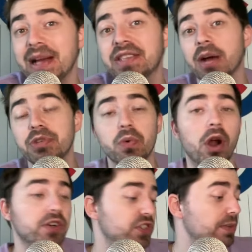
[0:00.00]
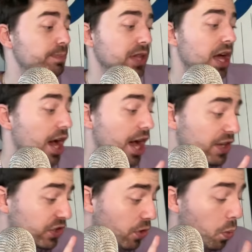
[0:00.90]
WRC
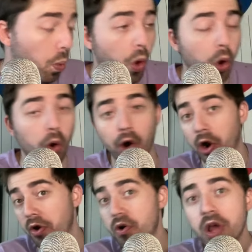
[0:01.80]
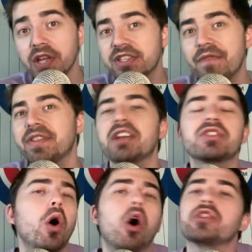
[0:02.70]
plus or WAR stuff like that. It's
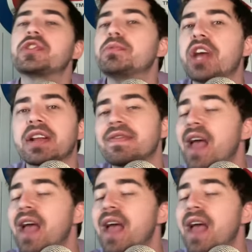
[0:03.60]
all subjective.